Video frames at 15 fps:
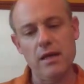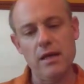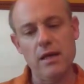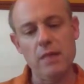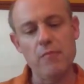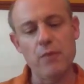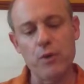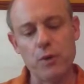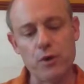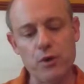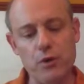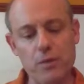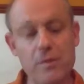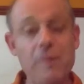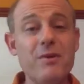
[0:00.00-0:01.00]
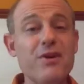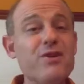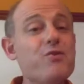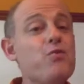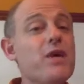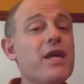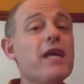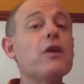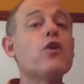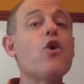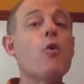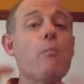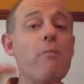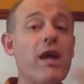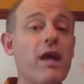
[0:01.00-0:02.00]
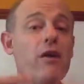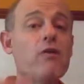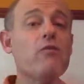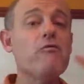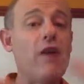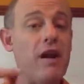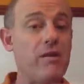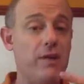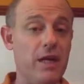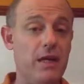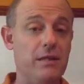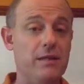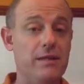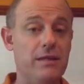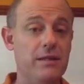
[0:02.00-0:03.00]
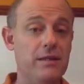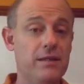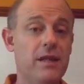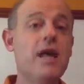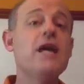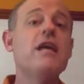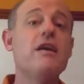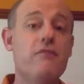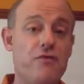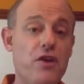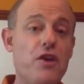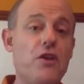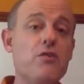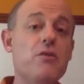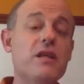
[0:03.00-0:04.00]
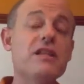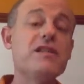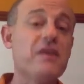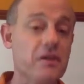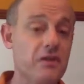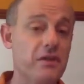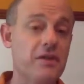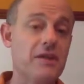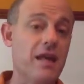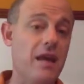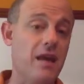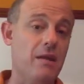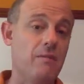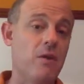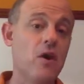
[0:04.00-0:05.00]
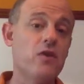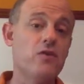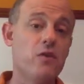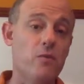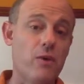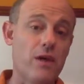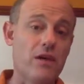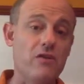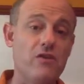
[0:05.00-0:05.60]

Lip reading: important to remember, is we can compare variances if the units are the same. So we can